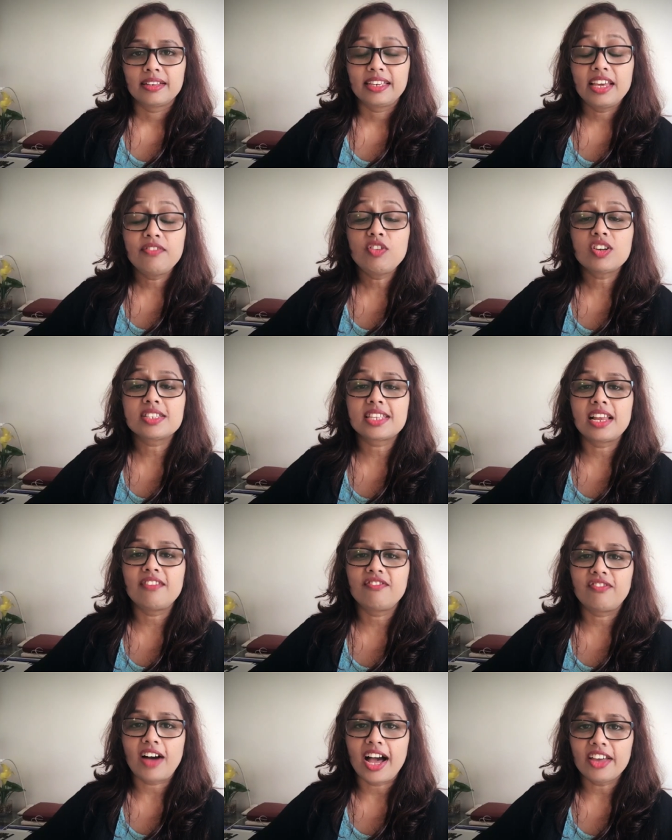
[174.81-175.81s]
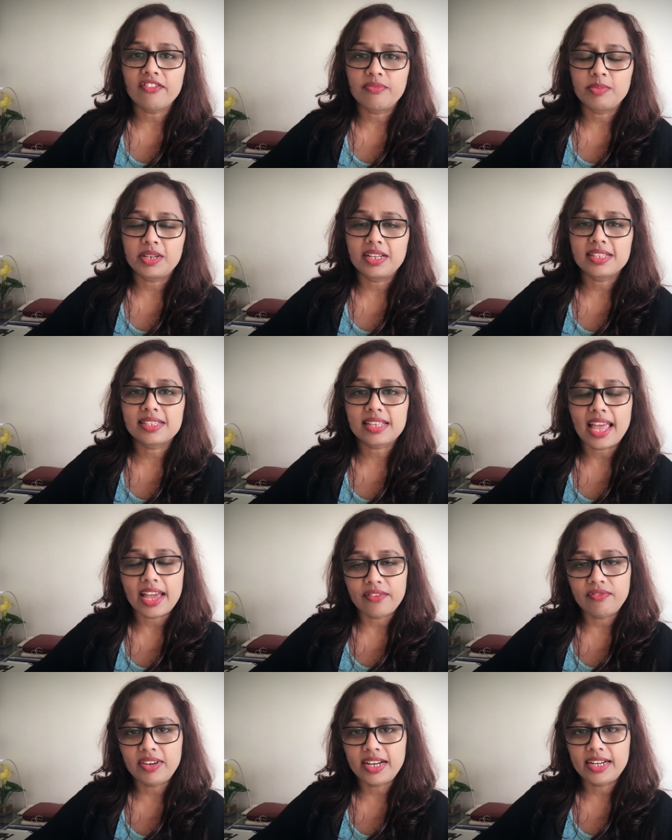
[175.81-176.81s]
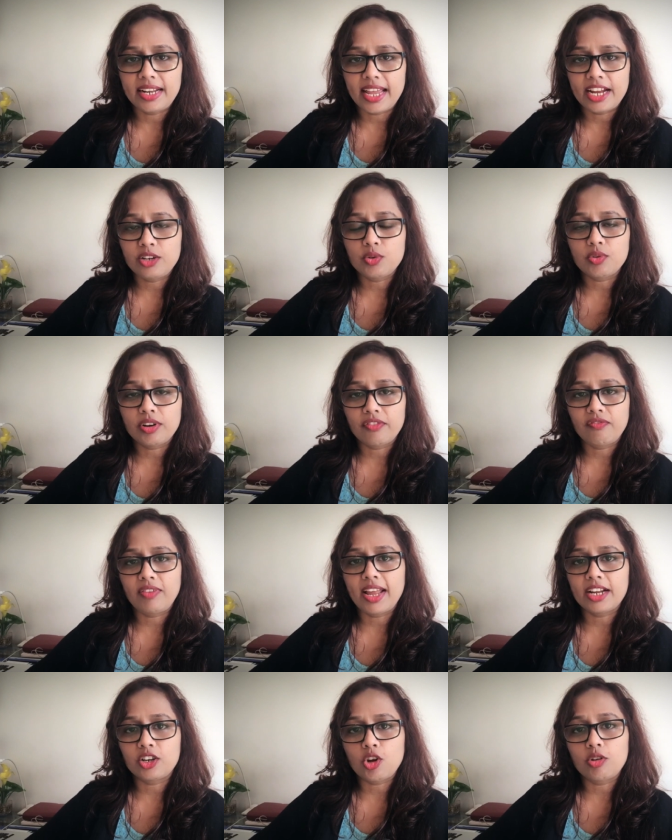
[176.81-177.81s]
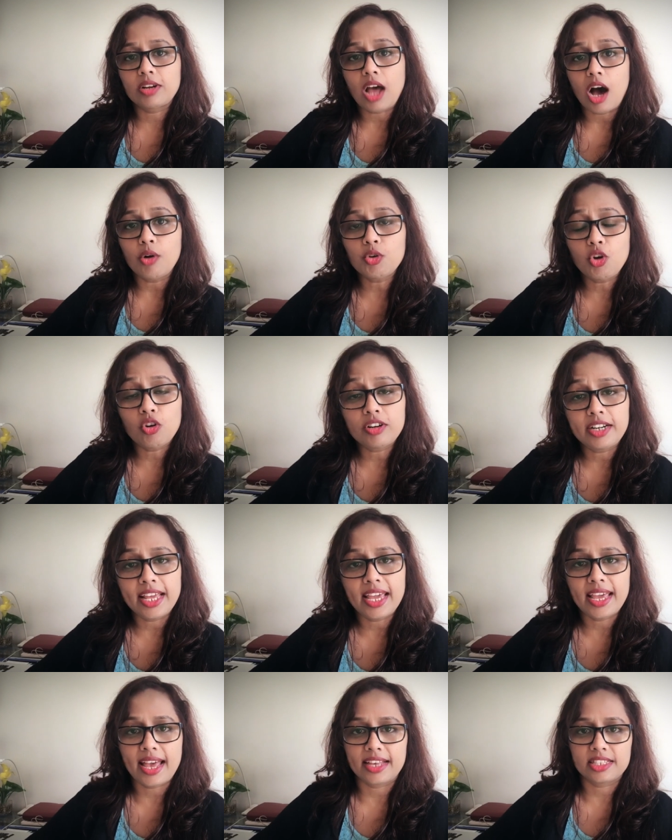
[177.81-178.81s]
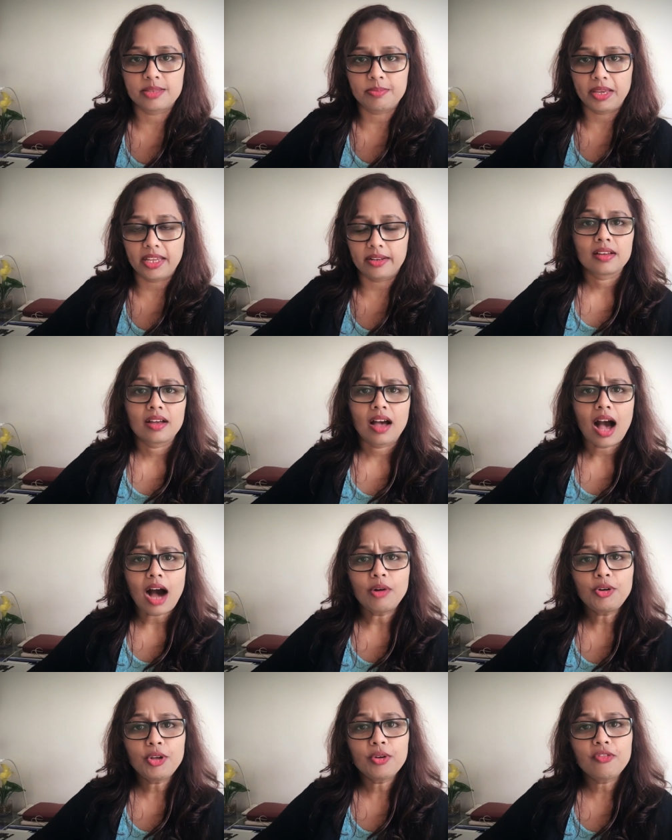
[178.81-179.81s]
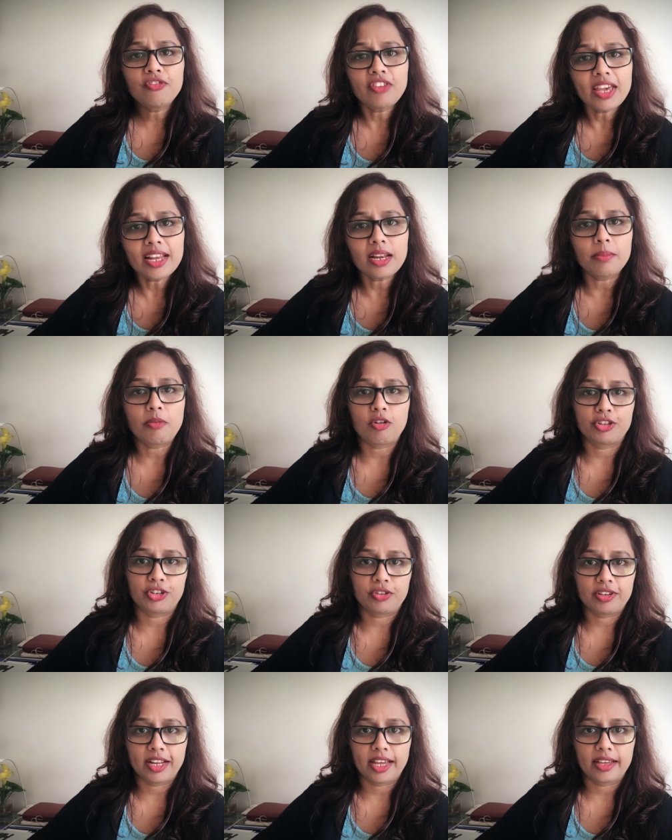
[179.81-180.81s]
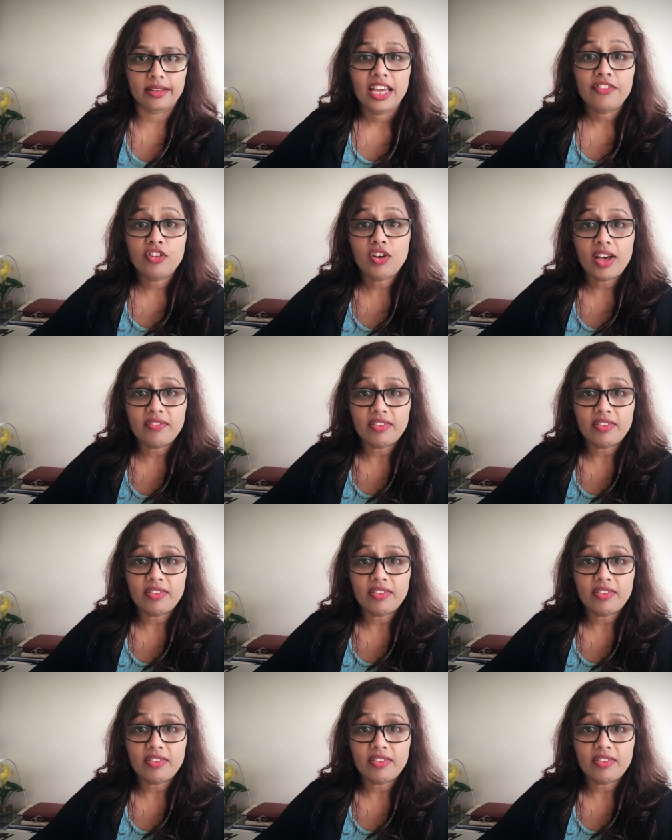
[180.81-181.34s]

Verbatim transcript: Give yourself 5 minutes every day to reflect on how your day has been. How do you feel about your day? If you have